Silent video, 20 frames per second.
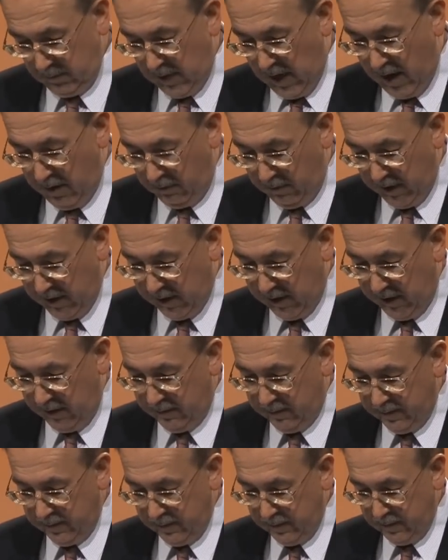Not really.
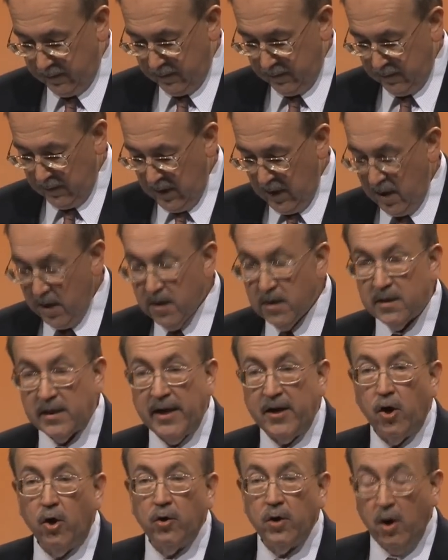
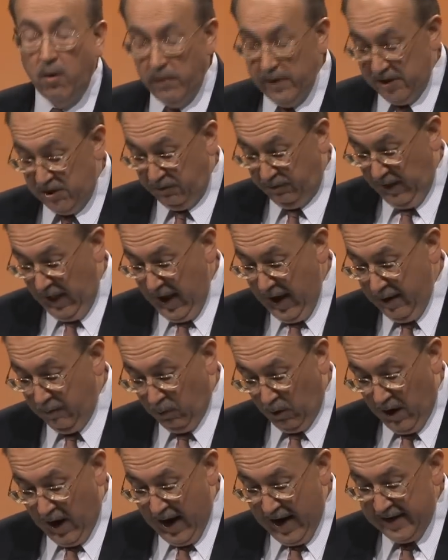They don't always fly
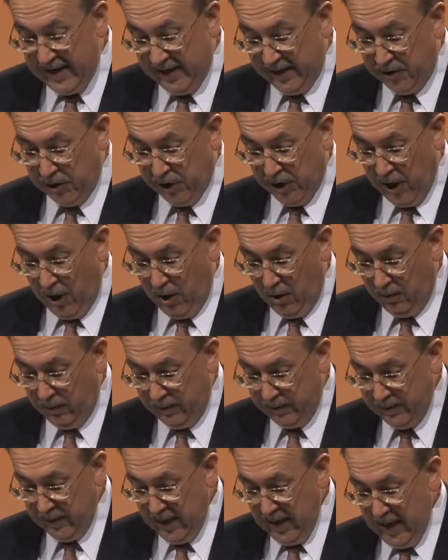where I need to
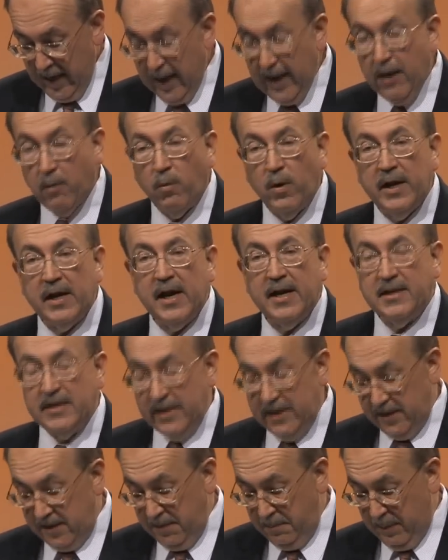go, and when I
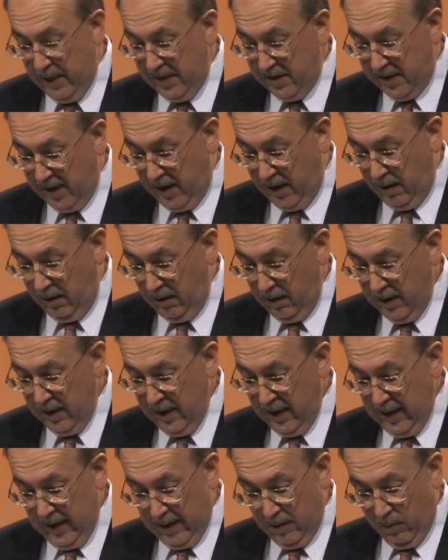need to be there,
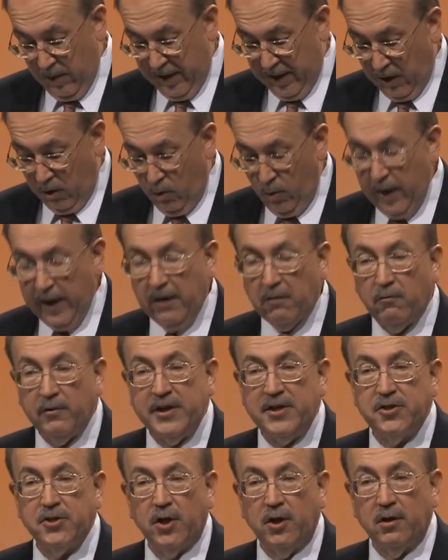and with a quick
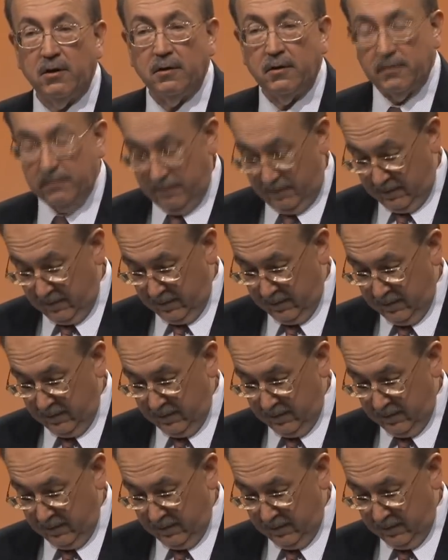return.